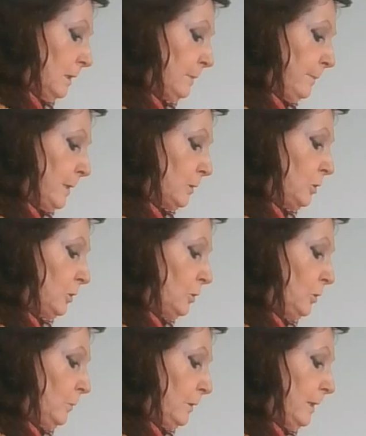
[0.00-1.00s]
as much as
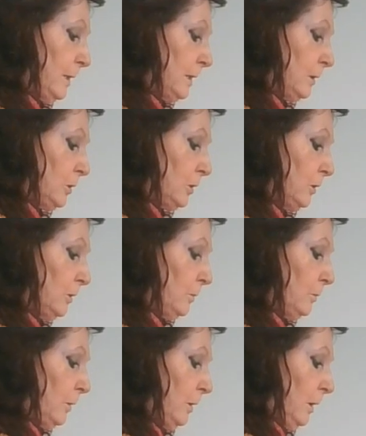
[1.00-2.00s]
you would like to.
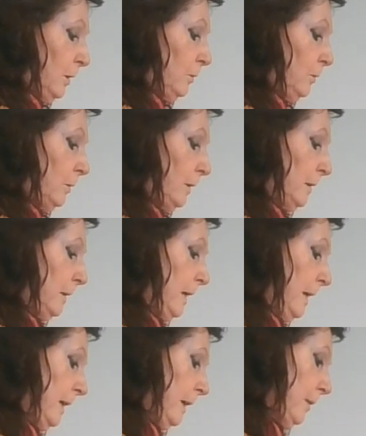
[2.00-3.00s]
You can
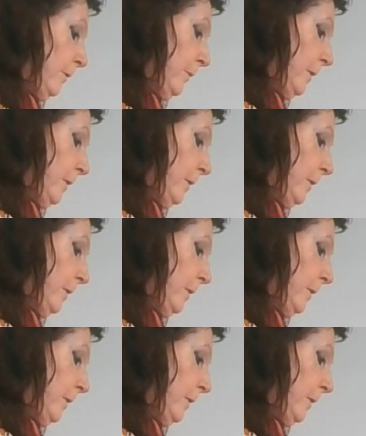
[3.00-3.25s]
have